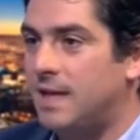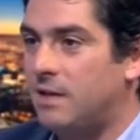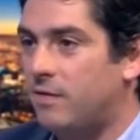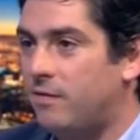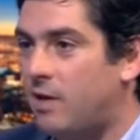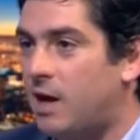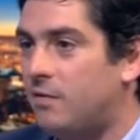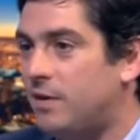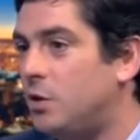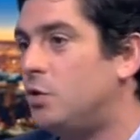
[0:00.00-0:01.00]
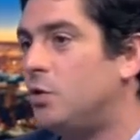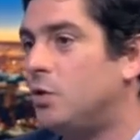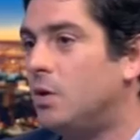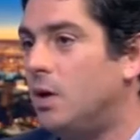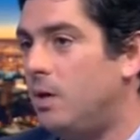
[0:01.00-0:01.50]
leave at 5, and you do
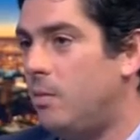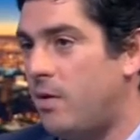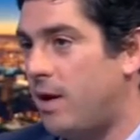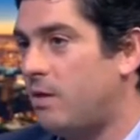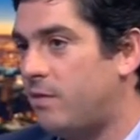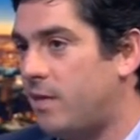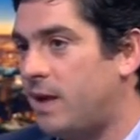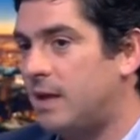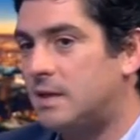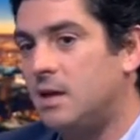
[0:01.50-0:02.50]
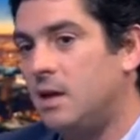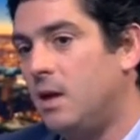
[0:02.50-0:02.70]
a myriad of things,